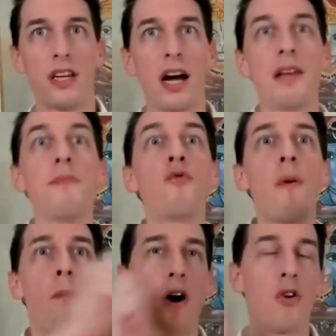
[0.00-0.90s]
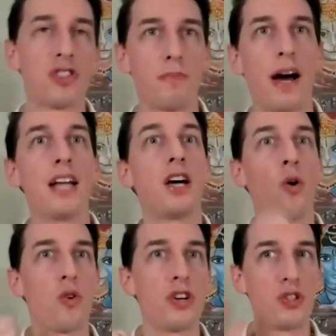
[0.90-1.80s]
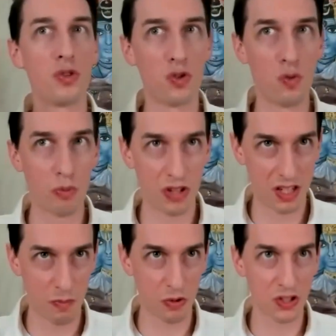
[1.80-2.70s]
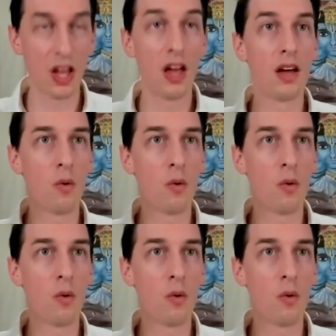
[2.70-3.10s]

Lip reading: I am repulsed by it according to two principles.